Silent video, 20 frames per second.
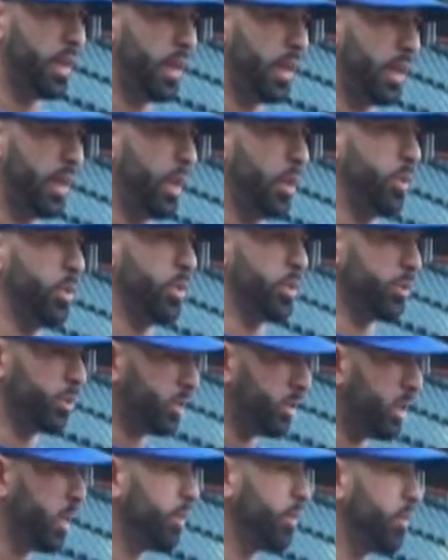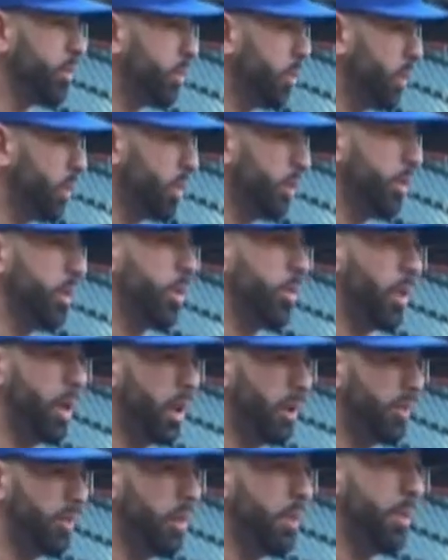I got, which was here in Toronto,
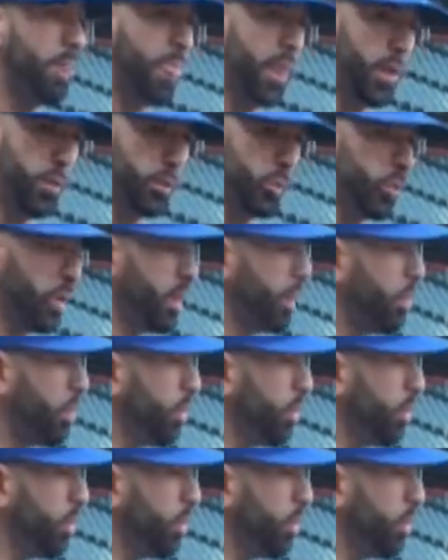arrived, I was ready